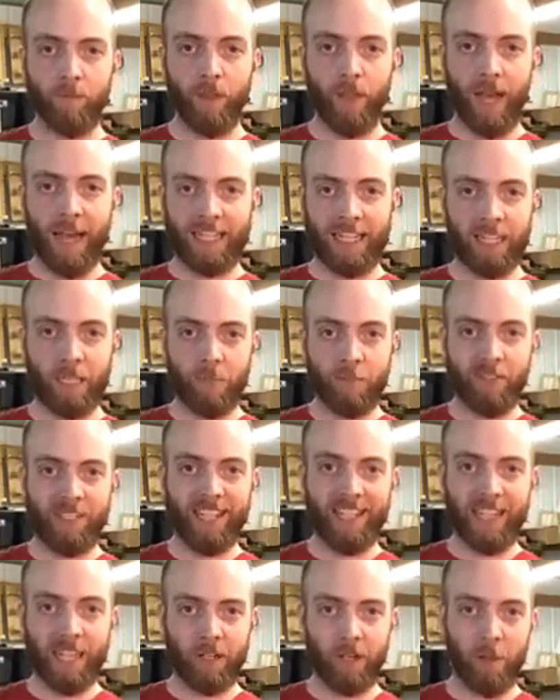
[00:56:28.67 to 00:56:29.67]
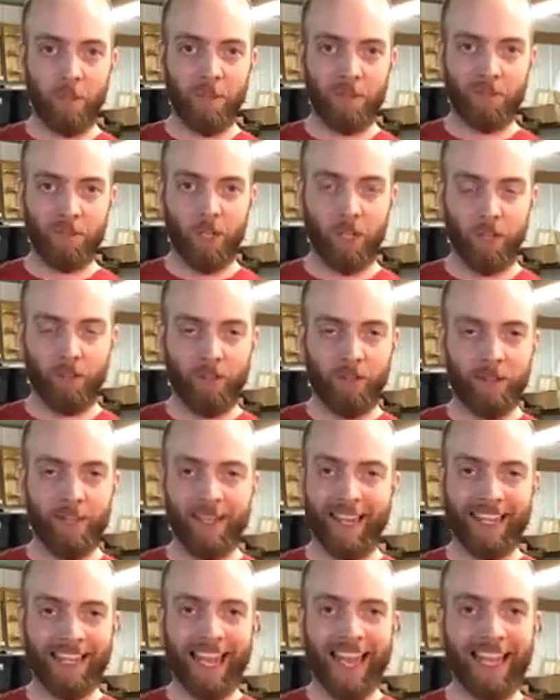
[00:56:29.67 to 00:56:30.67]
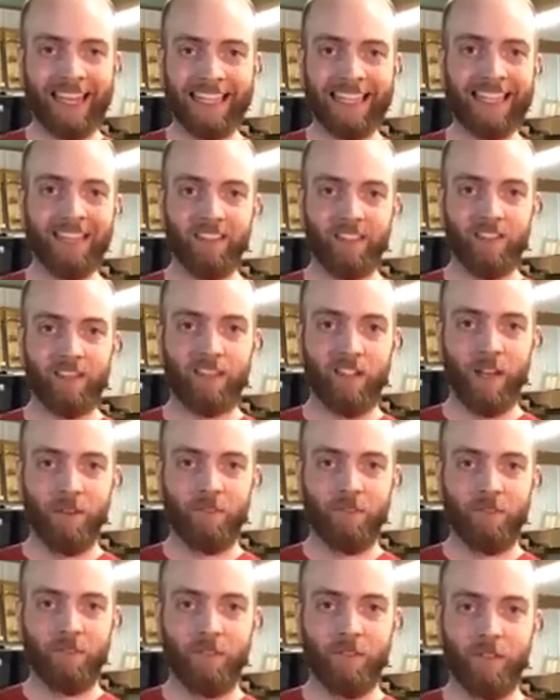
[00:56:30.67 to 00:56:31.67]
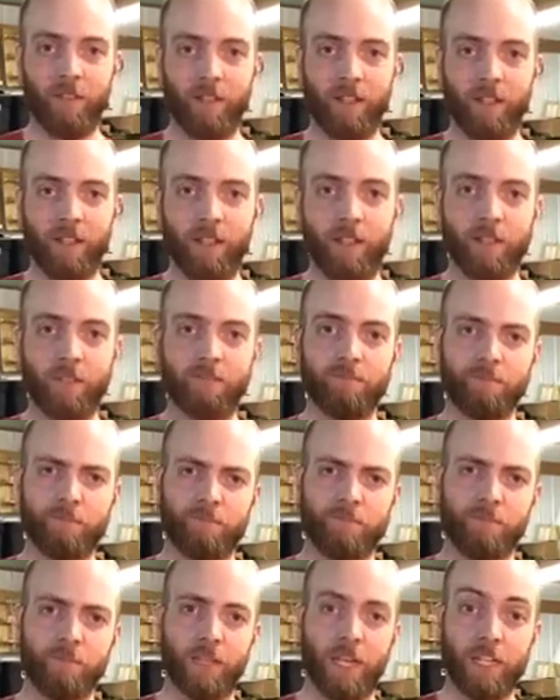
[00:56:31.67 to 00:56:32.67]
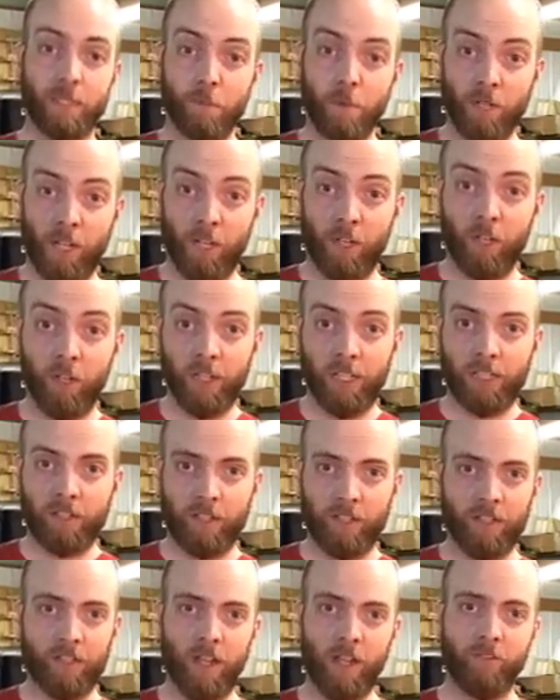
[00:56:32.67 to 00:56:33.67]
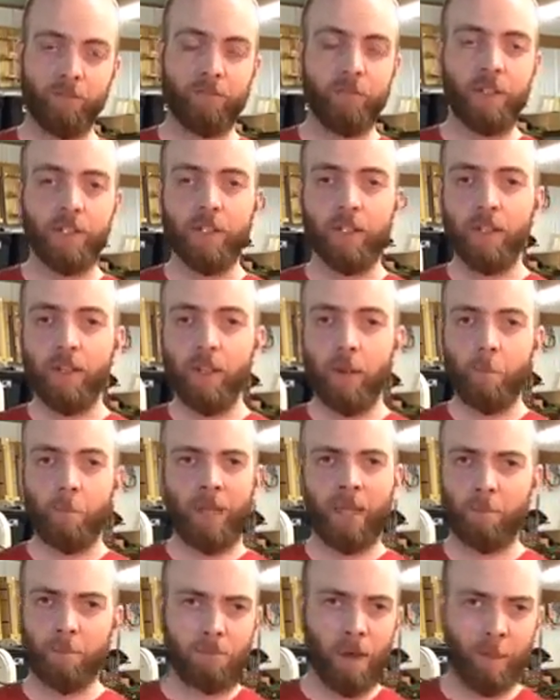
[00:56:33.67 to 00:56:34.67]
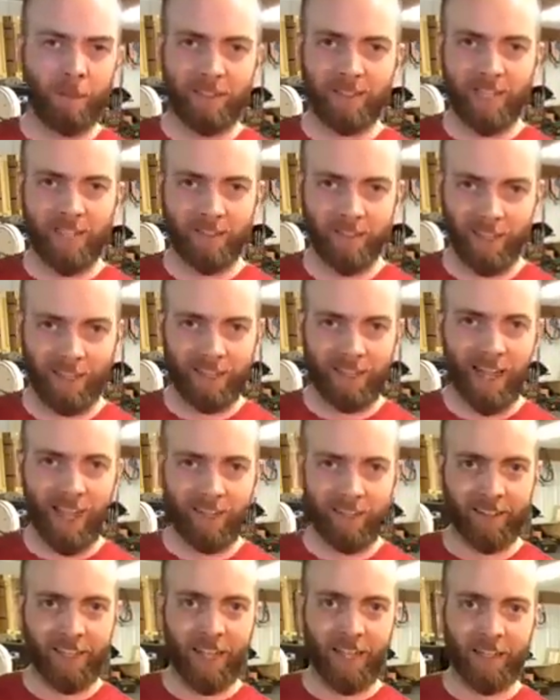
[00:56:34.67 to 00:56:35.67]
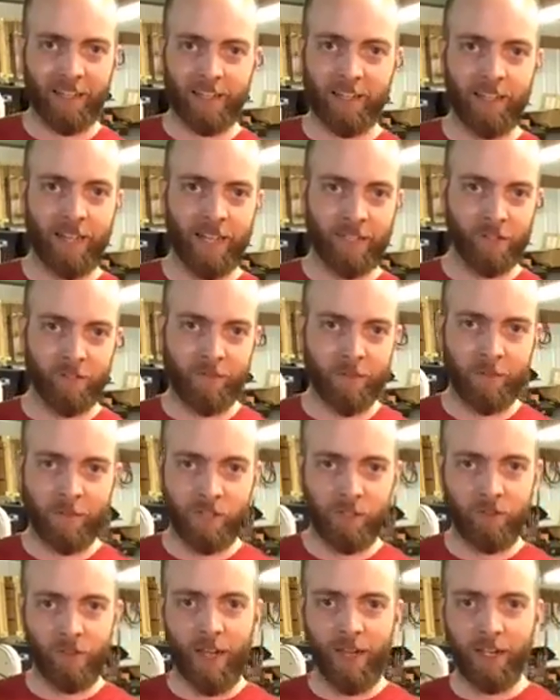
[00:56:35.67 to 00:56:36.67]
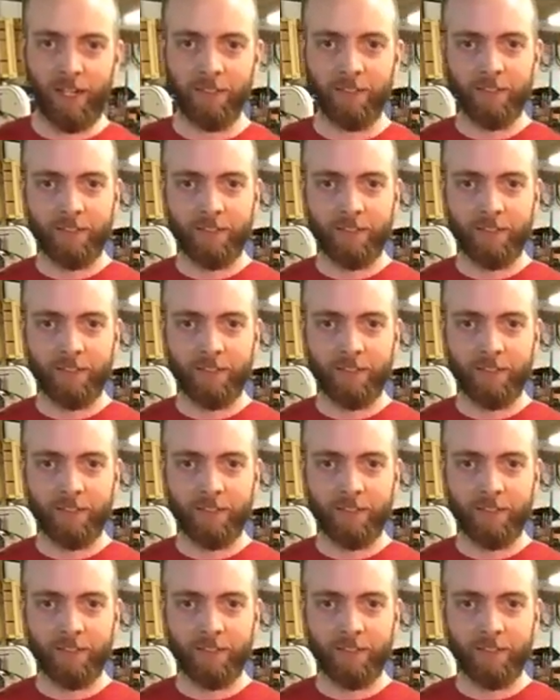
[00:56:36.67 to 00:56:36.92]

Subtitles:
I'd end up sitting on almost all of it, and I can't eat the stuff. I suppose I could eat the stuff. Pink probably tastes like cotton candy. I don't know if anybody's tried it.